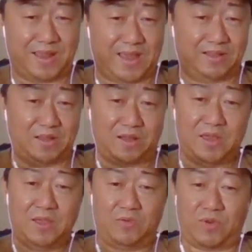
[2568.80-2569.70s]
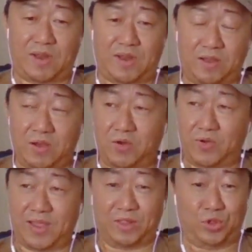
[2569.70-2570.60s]
see, hey, look, when I
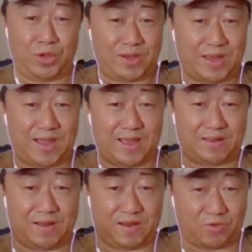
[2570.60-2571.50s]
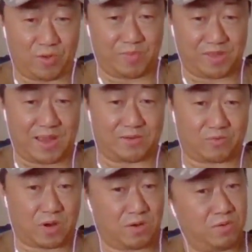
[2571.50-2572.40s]
go and look at an equipment
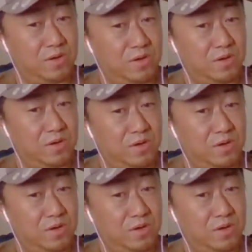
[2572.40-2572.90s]
down the road,